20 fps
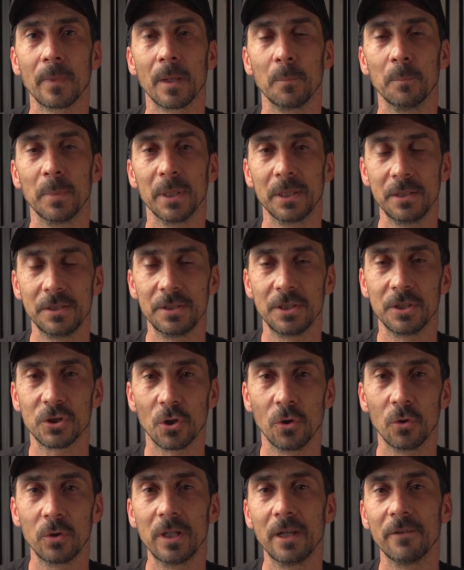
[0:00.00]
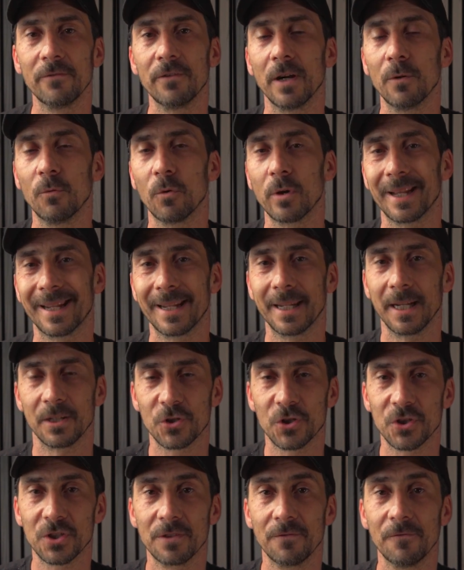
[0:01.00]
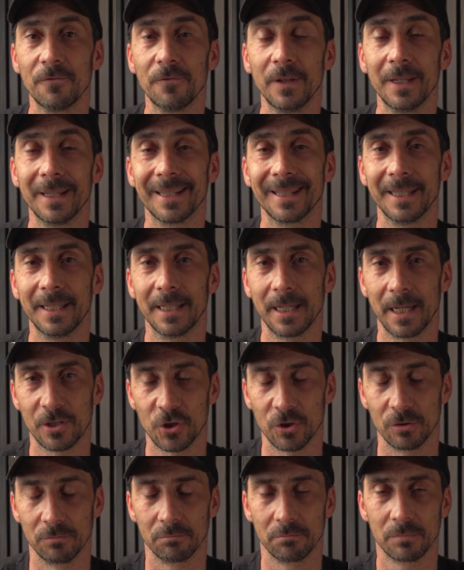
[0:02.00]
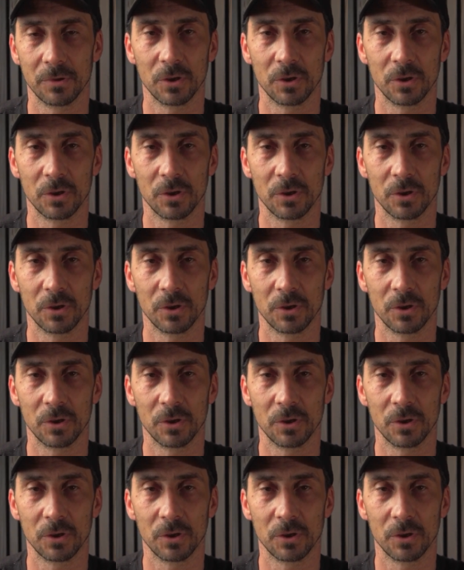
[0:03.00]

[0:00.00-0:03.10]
but this is only if I want to catch something in action.